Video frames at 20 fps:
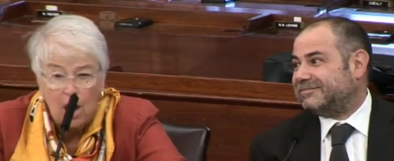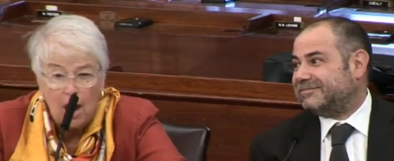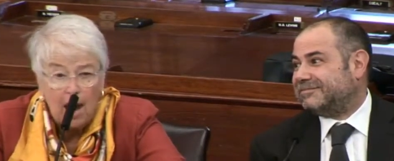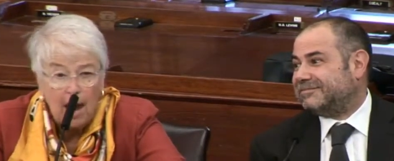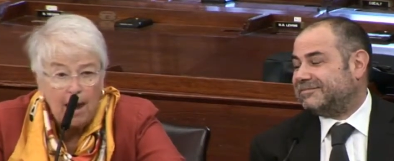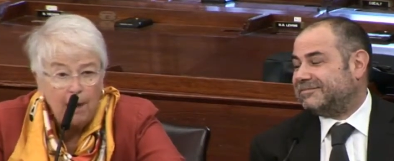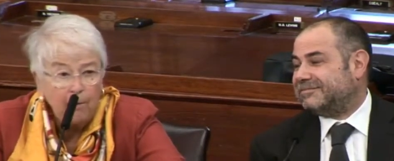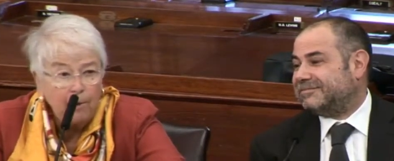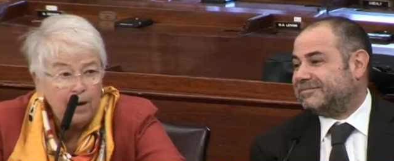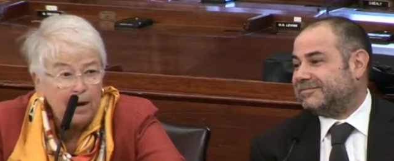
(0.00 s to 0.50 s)
Speaker 1: and
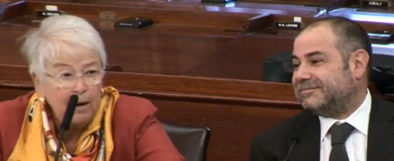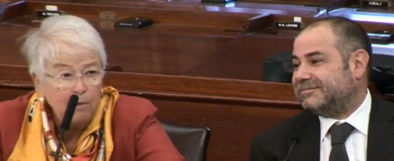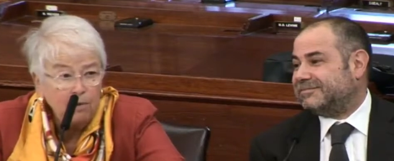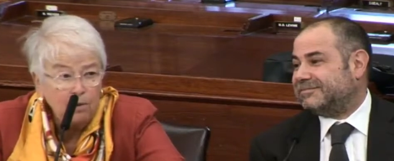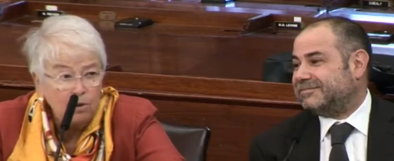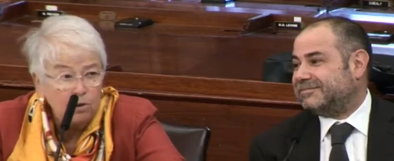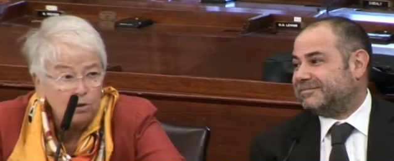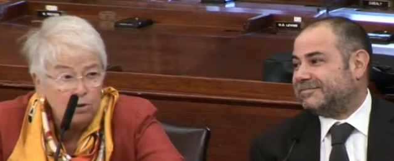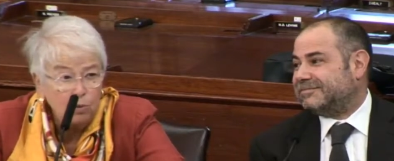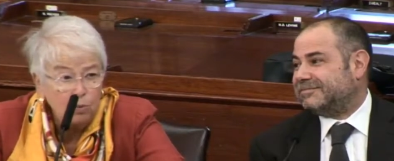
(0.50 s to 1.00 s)
when I was a
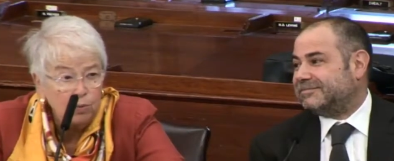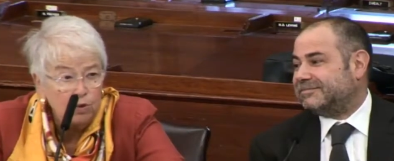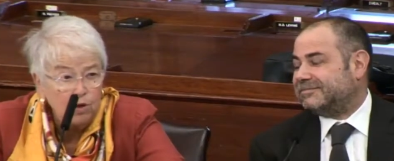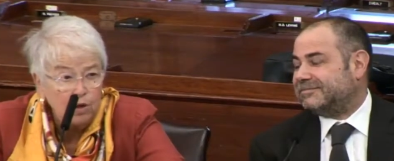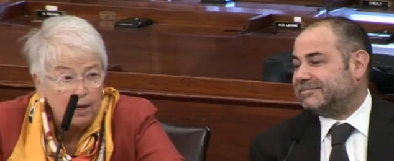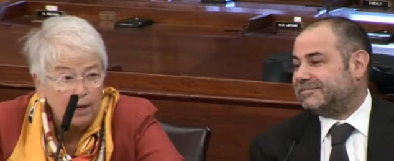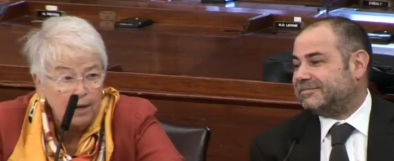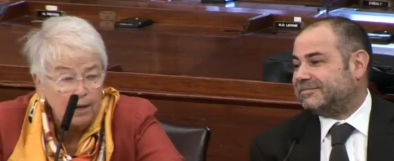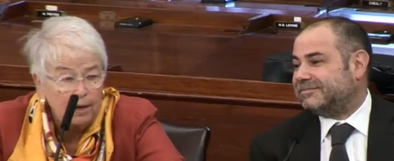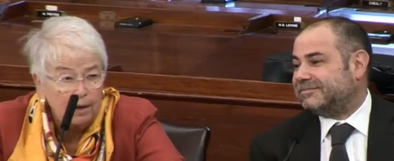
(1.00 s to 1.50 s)

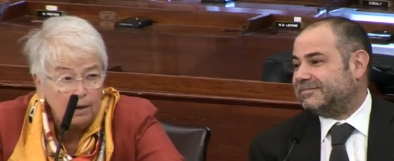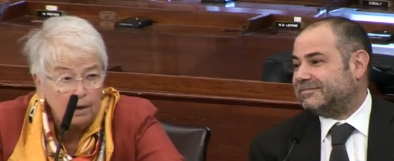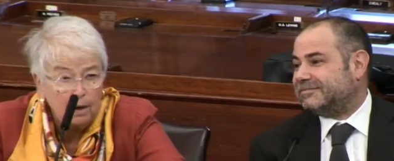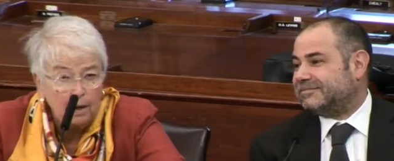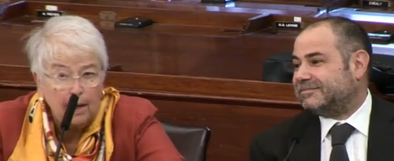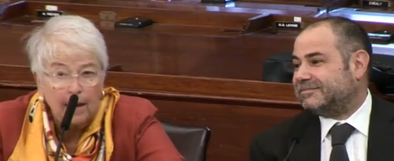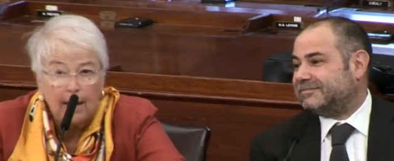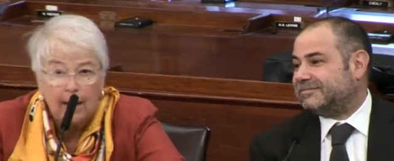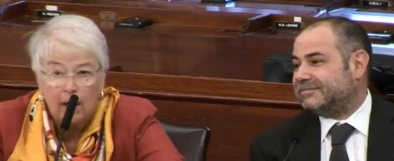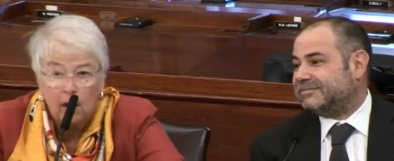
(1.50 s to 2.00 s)
superintendent, and I
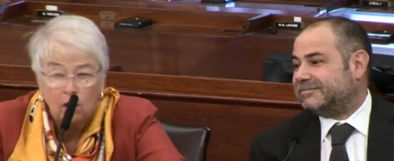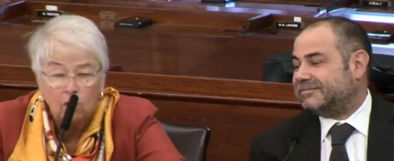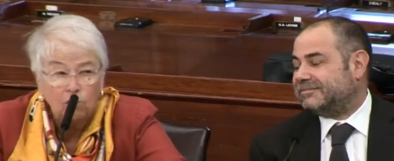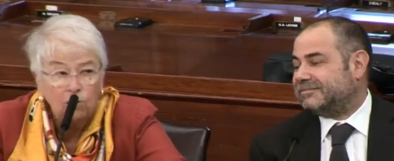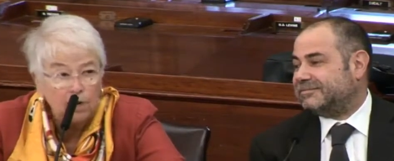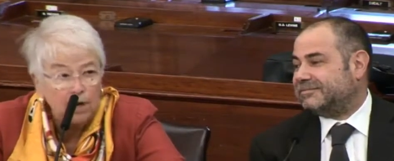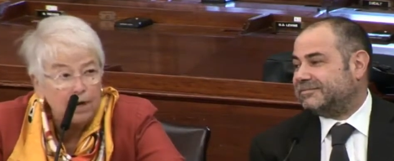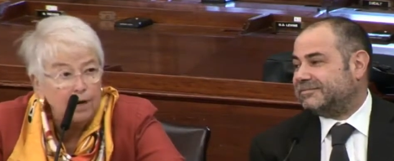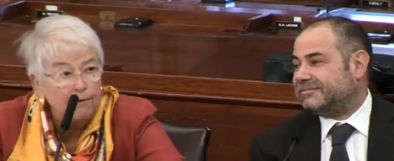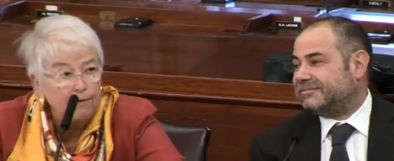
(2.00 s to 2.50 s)
had
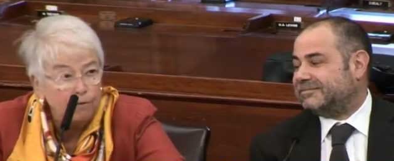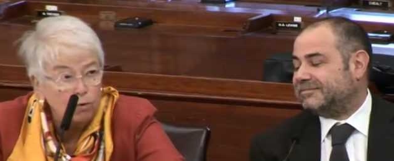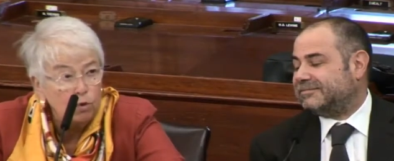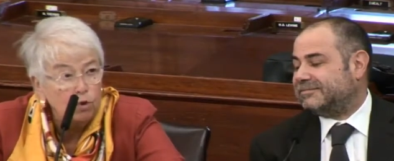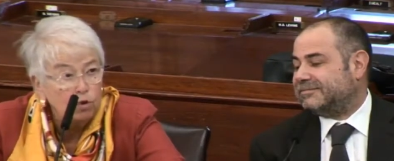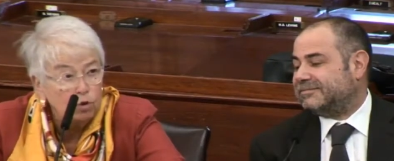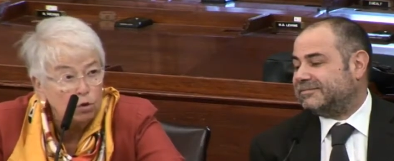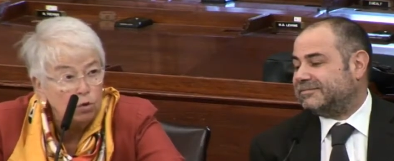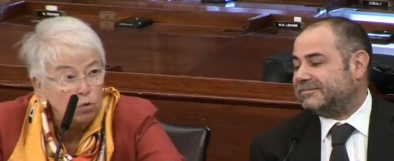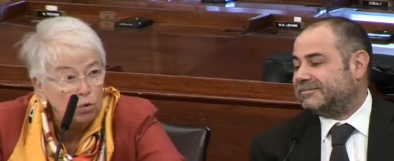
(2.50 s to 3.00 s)
184
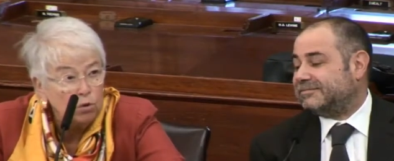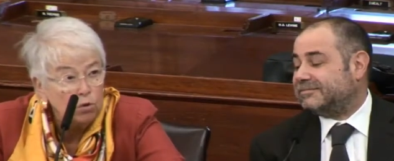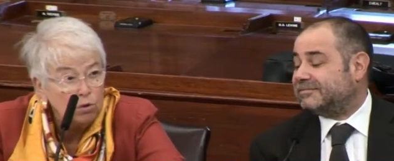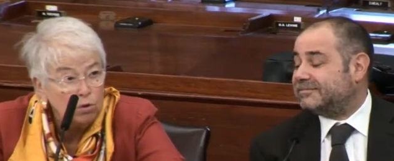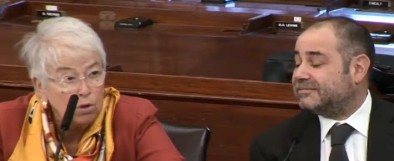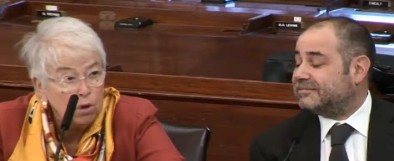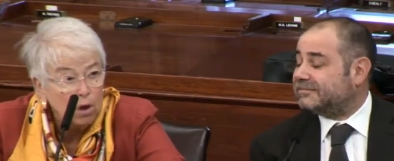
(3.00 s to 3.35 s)
schools,